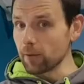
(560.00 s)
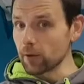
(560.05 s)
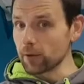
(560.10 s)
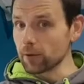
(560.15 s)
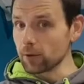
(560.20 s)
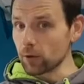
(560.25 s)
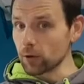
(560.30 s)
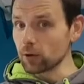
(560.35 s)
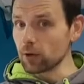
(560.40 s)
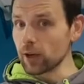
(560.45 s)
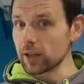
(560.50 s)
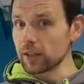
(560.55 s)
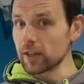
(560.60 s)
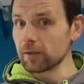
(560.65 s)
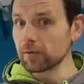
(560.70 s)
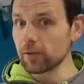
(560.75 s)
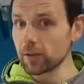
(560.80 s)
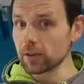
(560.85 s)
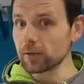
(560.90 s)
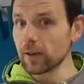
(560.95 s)
with your
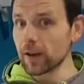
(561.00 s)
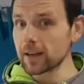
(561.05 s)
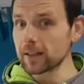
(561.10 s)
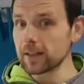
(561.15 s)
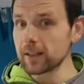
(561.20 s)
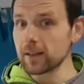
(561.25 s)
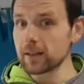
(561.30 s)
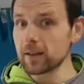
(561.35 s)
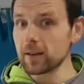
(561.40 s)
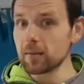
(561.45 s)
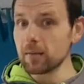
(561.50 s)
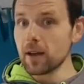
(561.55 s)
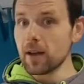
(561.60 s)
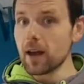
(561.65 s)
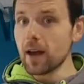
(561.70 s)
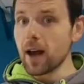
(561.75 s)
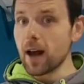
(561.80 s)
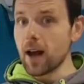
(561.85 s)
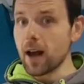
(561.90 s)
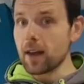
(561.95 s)
creatine phosphate system,
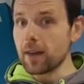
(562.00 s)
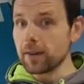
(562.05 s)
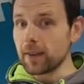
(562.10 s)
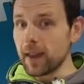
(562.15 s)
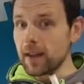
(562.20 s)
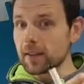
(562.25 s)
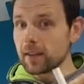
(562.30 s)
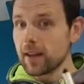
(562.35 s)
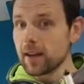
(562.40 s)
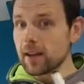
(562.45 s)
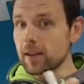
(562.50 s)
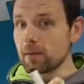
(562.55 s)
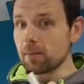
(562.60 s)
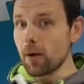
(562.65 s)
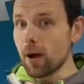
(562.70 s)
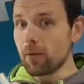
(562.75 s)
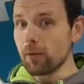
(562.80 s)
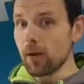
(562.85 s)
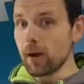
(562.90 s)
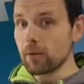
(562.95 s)
then the energy
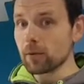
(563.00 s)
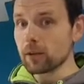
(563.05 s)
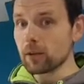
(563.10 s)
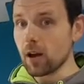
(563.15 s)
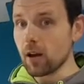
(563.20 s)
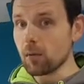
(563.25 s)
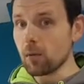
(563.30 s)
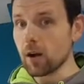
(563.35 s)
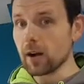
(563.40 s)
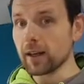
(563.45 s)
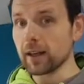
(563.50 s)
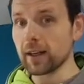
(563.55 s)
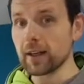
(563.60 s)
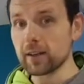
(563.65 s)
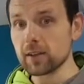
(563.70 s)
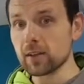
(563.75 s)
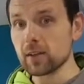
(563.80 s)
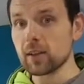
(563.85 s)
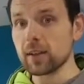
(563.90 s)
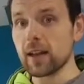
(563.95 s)
pathway will start working
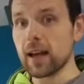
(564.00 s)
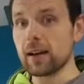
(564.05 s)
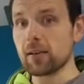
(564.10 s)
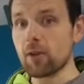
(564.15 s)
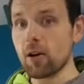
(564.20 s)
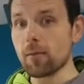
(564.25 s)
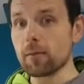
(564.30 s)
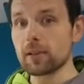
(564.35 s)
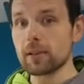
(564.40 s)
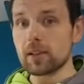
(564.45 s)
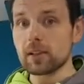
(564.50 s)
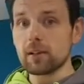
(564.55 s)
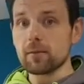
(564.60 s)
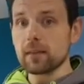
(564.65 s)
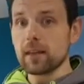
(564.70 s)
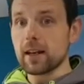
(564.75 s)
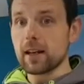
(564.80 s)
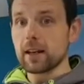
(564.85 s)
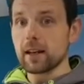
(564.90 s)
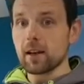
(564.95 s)
into the anaerobic system,
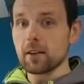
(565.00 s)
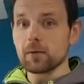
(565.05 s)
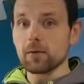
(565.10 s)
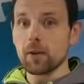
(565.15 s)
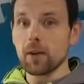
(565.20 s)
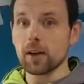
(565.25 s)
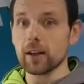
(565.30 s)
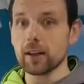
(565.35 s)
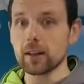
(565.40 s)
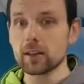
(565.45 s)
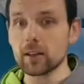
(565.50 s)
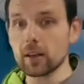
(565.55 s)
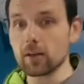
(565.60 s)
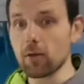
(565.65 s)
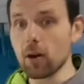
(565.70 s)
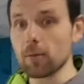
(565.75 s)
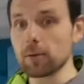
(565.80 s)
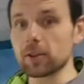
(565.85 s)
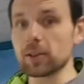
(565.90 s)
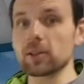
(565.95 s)
and then it goes finally into the
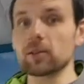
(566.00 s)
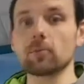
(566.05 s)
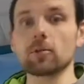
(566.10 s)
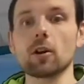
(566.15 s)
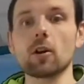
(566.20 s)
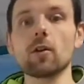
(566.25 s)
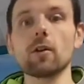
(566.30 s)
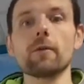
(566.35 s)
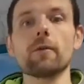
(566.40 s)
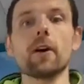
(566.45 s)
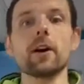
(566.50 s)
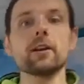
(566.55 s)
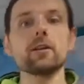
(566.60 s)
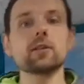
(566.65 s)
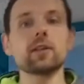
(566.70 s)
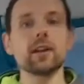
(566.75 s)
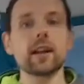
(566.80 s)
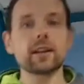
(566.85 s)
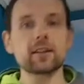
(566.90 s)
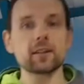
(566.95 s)
aerobic system. So if I
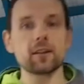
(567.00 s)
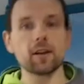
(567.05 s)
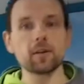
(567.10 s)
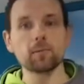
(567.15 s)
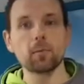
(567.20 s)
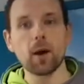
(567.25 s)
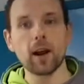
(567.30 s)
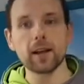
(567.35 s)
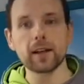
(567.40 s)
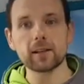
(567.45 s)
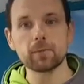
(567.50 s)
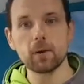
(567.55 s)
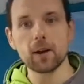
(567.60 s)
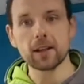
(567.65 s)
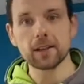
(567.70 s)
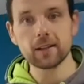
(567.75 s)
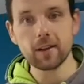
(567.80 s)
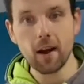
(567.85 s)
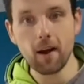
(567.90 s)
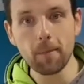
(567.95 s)
use an exercise bike as my
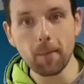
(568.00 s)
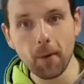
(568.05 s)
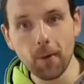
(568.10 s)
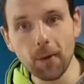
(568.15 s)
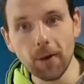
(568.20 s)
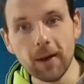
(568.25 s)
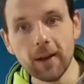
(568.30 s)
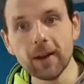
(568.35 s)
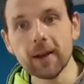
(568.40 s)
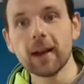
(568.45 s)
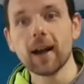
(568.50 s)
example,